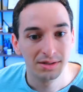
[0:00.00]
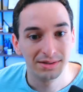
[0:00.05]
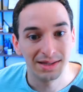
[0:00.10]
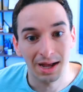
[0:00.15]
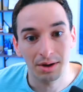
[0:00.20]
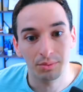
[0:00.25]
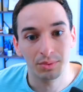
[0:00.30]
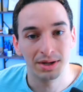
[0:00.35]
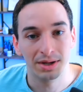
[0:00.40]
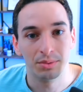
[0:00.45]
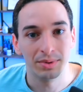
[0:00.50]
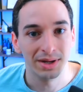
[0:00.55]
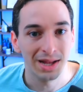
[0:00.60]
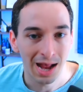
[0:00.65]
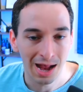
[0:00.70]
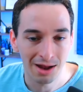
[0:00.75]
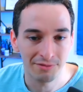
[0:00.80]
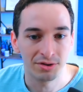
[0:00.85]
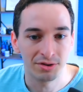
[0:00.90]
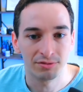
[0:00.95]
That way we
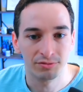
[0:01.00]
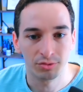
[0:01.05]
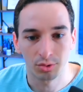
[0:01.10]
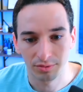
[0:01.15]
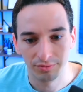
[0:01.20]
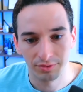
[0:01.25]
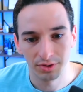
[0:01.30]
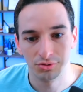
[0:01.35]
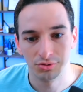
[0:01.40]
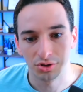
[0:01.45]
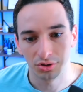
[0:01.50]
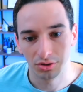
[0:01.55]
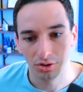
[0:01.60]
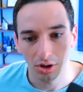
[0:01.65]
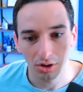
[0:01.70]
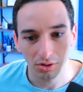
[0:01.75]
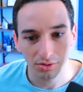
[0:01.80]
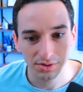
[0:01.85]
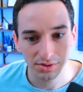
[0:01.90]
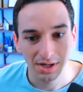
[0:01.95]
have it for future
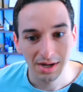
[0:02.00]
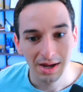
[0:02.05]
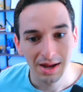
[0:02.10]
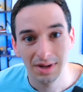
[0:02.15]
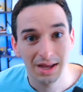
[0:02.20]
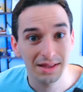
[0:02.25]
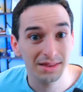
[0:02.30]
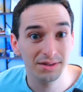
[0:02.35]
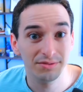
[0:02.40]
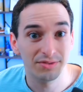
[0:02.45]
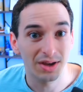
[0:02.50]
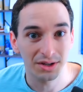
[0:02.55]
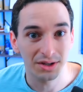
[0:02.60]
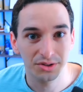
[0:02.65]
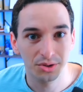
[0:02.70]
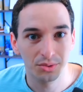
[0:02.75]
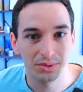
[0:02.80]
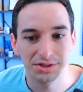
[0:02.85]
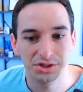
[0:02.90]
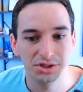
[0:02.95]
calls, and the
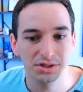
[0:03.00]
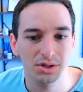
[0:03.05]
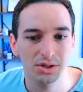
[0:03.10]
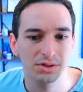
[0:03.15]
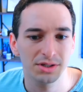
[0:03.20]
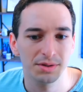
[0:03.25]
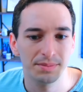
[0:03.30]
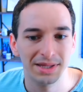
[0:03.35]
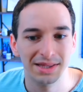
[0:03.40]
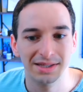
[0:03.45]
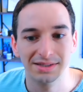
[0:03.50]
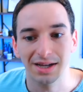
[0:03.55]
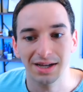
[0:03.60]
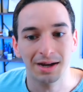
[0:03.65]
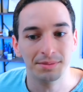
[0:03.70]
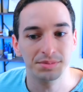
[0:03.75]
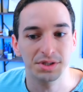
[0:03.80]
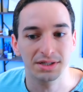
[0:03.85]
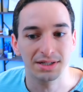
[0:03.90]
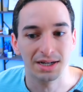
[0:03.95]
value is just going to be this
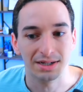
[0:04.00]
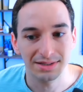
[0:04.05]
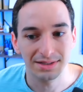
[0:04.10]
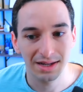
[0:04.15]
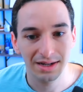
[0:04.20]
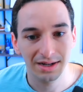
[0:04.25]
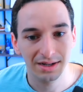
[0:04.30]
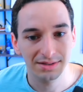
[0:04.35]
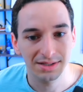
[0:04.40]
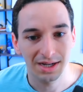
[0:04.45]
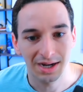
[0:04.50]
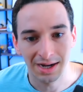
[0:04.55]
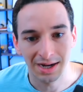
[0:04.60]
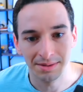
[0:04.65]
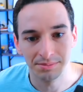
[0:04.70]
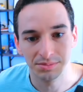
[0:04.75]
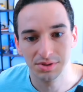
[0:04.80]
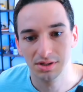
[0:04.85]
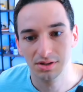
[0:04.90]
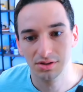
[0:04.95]
object.data
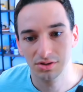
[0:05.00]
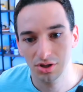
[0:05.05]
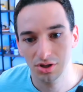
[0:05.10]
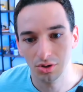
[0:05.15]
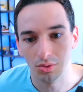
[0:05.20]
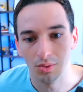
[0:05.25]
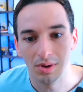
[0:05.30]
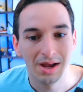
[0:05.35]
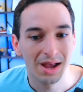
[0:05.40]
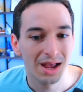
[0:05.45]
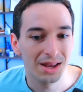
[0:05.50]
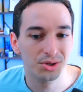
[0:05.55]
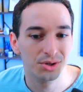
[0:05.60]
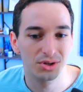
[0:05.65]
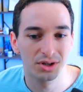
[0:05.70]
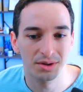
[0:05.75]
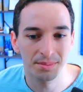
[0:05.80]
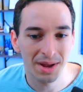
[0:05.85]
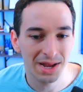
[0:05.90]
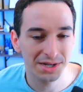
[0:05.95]
times two. And you
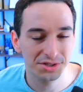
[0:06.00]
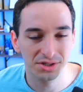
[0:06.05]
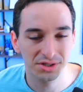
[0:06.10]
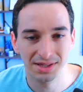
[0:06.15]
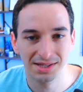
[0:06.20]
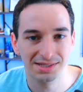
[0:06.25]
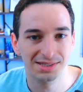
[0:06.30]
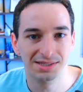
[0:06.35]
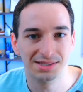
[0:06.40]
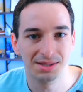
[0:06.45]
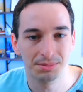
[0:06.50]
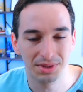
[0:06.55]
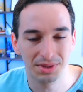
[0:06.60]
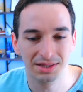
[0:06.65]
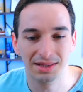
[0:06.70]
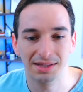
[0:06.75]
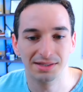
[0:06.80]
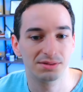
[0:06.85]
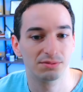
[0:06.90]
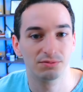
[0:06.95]
could imagine this is
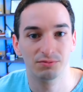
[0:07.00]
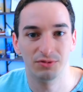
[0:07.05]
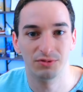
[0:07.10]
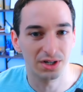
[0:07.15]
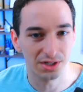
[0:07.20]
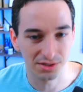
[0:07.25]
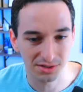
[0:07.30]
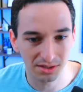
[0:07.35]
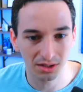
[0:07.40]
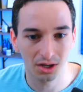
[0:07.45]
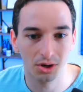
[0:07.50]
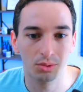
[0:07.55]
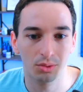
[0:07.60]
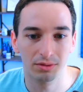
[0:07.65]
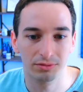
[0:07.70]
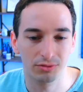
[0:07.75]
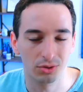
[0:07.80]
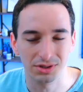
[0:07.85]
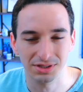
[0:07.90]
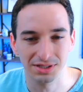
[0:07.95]
something that's very slow.
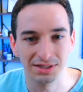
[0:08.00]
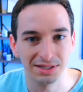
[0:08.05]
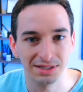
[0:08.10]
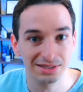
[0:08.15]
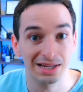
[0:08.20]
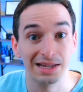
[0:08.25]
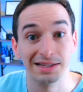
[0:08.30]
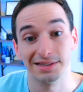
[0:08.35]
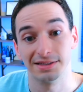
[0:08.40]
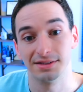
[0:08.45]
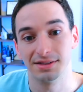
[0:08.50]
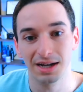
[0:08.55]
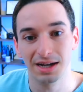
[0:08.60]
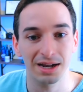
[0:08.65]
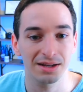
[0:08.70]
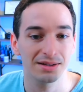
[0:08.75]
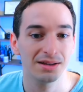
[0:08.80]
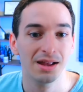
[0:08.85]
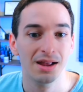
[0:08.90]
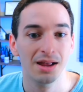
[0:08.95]
Of course, in this case, it's
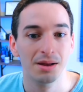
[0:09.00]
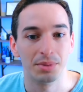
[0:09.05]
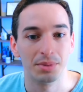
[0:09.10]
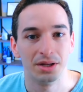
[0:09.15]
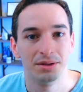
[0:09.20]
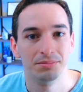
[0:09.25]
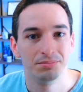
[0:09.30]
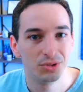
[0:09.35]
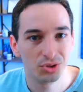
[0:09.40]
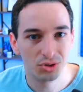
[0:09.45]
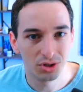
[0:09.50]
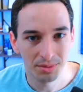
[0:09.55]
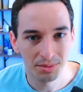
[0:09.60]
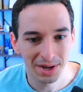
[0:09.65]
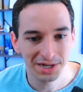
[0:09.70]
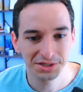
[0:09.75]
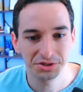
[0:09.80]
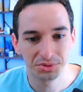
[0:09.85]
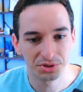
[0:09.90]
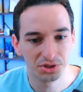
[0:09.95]
not, but you could
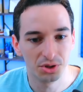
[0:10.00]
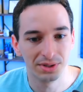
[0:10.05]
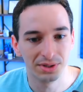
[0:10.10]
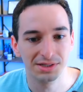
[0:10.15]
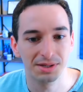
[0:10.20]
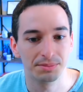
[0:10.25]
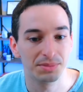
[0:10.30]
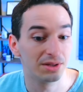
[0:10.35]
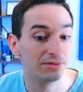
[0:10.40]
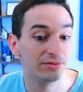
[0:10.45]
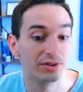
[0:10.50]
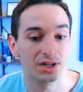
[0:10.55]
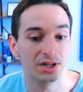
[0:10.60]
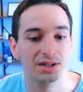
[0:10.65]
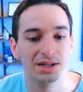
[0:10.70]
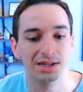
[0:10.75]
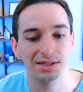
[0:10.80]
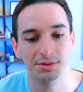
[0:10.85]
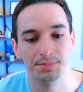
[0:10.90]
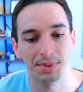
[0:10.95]
imagine we're doing something very
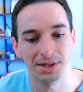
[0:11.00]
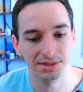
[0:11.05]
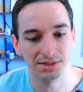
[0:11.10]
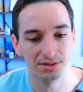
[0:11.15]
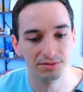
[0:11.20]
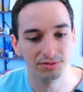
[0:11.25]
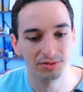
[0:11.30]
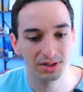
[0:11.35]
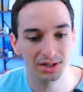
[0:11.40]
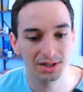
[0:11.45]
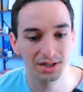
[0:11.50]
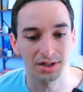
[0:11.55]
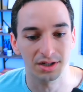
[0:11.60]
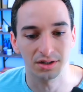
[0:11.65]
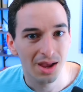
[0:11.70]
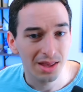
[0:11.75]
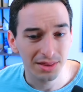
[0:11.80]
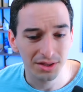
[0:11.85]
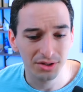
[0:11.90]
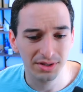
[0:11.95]
expensive
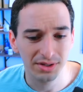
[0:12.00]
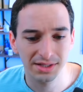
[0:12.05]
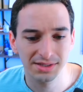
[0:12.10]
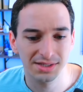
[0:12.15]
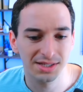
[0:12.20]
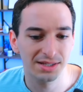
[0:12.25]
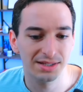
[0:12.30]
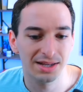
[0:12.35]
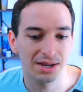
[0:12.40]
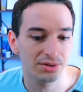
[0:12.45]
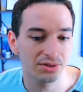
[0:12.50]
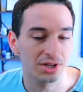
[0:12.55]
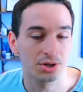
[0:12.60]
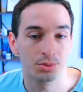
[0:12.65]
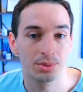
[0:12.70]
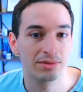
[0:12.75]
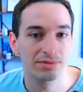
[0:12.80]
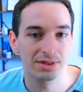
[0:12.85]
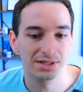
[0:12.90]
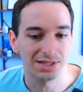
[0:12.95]
here. And then you can see down here,
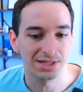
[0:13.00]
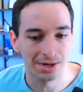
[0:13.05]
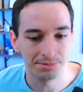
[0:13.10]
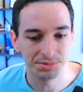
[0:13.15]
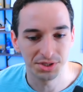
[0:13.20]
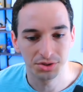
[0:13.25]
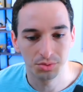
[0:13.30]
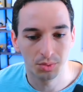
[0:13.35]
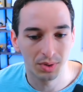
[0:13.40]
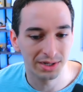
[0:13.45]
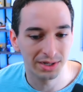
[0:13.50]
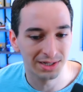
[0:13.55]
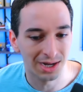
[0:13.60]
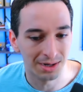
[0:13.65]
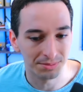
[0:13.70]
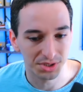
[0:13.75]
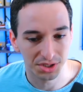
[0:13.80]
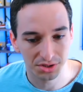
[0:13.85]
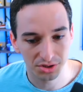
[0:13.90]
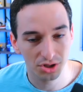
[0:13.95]
we have this object one and
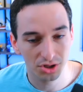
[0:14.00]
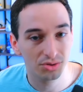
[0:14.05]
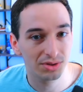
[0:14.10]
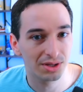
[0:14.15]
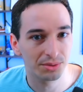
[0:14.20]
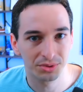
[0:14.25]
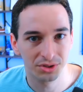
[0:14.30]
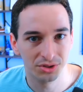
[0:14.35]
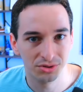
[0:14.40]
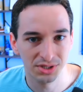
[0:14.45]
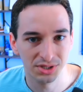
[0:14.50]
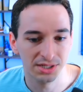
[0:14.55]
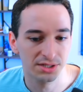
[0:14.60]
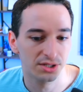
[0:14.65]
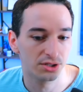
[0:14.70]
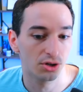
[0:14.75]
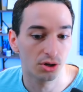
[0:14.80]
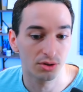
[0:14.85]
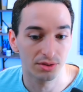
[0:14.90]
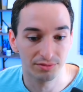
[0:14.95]
object two that we're using
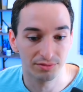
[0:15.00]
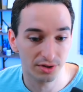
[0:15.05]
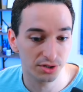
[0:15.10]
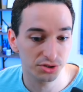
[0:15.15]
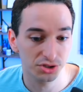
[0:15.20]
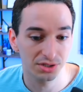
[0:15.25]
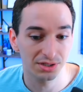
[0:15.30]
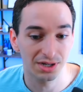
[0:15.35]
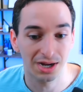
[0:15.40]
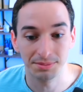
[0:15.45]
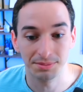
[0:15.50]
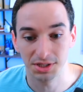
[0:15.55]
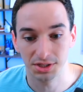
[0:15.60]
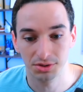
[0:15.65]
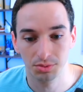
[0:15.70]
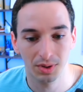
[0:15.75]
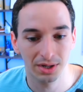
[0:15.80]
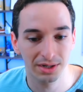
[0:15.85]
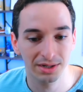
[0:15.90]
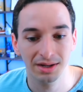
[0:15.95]
to call the function.
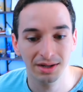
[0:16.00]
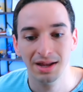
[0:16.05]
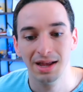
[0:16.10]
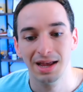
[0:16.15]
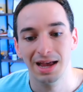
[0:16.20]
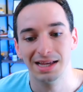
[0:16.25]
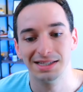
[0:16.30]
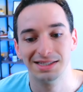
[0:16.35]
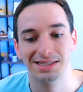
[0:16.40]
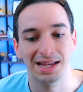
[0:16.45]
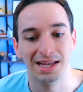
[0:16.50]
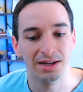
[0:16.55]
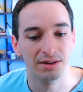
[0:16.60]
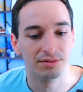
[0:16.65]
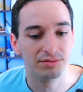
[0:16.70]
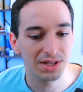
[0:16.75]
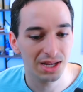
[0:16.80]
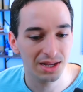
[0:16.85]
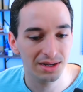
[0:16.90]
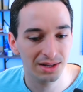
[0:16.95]
Object one has data
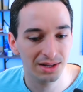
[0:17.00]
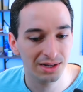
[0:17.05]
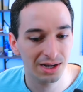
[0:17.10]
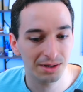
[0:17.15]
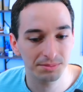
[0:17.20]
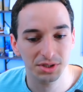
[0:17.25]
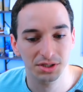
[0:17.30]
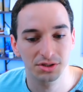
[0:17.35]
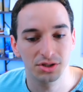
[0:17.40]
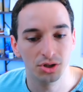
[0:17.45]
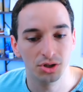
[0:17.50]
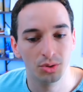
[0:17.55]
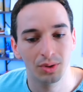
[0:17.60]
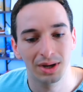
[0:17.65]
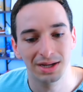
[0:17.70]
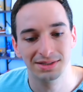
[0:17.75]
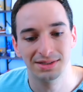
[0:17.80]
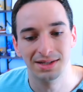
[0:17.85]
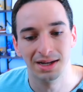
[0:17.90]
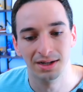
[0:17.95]
of ten and object two
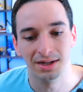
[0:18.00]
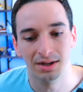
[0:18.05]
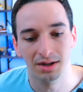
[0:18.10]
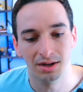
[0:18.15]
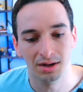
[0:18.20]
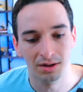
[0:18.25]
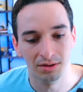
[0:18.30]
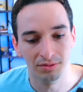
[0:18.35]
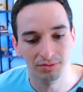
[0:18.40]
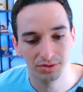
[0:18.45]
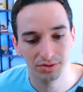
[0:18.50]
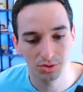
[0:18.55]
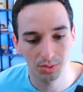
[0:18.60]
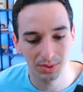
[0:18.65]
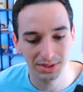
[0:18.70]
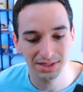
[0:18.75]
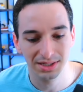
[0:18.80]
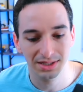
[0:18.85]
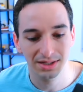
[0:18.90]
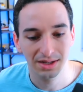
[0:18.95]
has data of
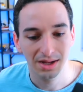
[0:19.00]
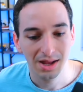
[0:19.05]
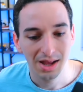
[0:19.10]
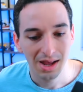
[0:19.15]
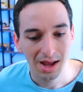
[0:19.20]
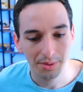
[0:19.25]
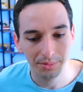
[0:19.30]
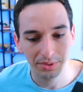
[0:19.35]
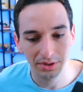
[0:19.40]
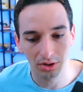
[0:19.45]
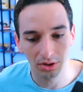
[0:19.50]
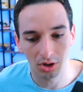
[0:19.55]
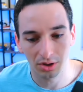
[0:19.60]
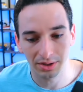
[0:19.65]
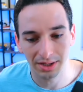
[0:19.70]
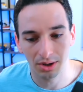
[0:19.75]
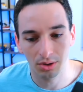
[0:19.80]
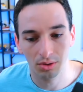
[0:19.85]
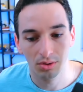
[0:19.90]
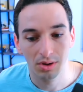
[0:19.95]
twenty. And we
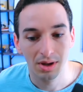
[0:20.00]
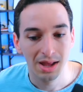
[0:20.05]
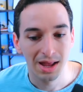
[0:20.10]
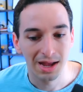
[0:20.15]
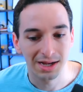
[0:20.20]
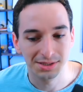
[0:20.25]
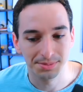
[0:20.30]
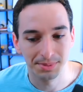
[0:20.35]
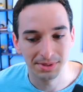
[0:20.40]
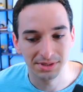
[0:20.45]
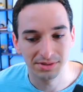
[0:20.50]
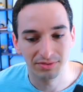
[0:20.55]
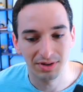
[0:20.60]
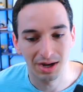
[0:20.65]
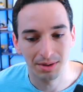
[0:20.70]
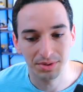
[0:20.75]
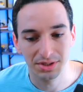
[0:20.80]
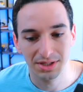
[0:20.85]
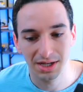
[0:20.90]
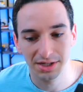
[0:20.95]
log out expensive
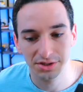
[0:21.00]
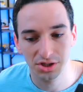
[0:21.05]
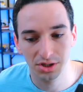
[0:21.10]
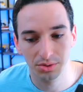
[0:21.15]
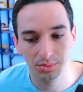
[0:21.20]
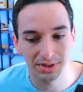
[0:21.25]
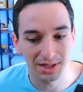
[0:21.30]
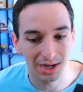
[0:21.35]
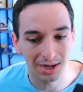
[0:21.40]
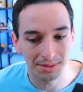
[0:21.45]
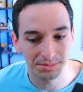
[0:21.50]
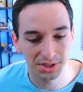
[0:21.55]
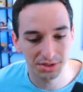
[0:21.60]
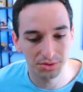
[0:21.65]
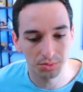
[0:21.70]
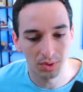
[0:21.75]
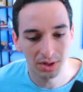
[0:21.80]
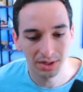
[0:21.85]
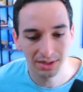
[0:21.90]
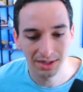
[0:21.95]
computation with
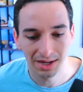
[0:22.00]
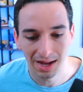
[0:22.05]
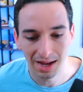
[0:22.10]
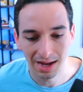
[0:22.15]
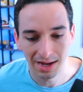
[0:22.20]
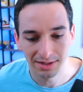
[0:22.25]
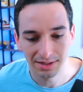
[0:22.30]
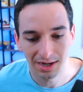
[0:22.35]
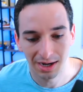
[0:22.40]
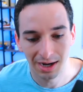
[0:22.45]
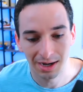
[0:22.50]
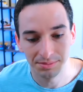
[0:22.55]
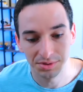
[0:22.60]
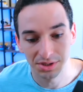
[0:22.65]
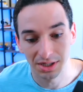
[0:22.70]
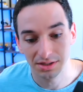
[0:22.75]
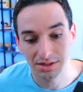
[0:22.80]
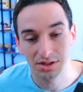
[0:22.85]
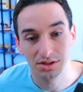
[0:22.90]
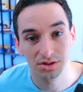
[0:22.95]
object one and
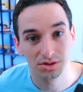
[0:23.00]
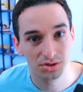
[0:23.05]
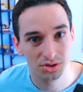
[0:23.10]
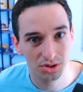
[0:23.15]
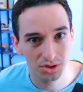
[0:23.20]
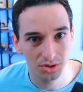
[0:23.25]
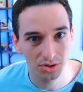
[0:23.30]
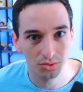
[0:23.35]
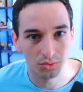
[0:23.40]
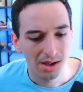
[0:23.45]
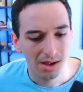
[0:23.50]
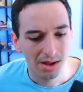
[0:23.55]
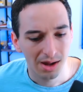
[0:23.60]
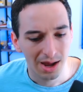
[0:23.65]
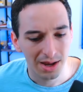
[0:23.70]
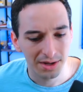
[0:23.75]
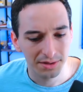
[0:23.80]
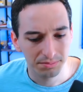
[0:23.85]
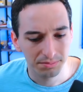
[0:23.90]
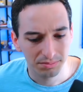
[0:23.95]
object two.
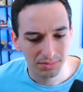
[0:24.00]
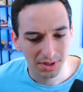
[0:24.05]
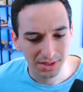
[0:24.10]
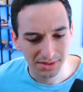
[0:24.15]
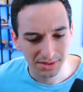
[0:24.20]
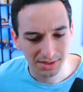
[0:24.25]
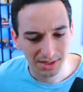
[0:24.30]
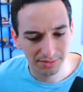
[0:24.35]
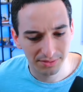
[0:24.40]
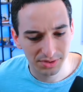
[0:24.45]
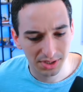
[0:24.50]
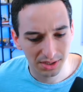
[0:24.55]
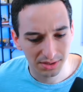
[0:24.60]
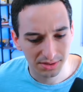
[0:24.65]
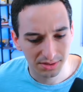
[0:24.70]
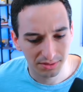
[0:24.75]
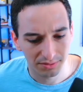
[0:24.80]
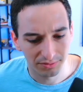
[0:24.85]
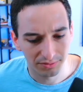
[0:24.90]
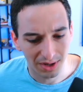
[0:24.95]
And this gives
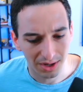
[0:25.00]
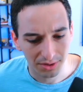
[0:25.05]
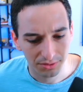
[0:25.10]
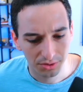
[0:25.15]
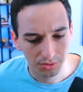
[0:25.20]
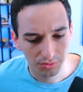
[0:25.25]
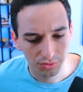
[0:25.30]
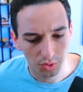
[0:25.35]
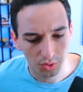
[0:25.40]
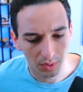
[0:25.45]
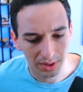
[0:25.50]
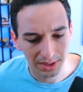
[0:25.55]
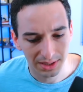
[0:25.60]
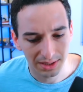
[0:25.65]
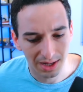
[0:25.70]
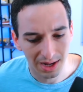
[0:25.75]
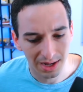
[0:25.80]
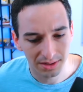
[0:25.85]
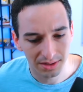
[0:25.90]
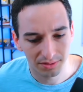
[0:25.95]
us value
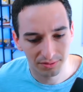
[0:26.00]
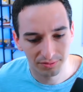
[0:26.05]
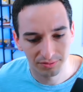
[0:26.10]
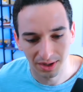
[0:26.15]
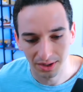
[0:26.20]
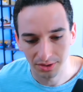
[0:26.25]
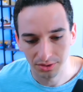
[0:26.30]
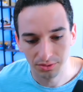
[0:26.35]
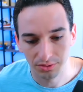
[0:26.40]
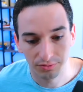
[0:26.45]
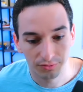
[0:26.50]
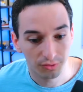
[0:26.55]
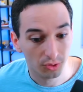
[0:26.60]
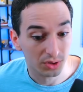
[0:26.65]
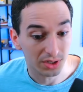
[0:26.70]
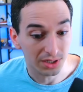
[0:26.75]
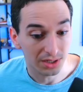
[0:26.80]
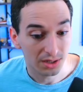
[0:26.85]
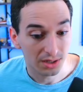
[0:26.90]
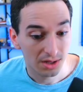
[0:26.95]
twenty and value
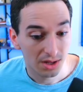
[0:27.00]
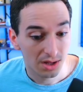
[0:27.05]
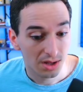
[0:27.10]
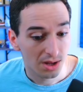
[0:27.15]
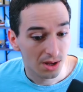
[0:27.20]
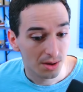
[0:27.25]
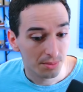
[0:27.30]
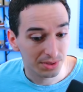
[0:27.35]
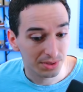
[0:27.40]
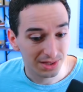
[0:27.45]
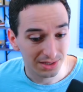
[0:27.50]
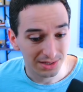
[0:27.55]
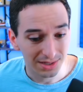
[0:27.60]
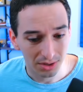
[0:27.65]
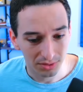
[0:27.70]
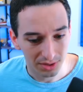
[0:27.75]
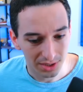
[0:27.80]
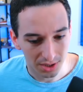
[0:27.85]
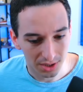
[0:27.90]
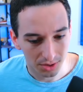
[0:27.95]
forty. But then
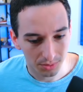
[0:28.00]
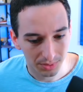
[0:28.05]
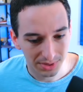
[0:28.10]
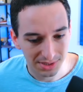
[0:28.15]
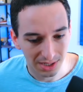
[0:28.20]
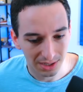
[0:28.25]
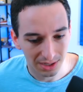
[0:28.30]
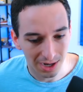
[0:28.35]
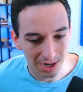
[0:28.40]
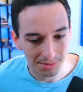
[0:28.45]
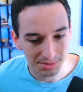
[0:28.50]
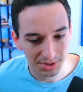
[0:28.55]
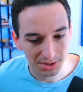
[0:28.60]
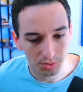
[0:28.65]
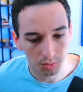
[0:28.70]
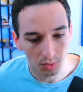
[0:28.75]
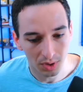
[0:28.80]
down here, we set object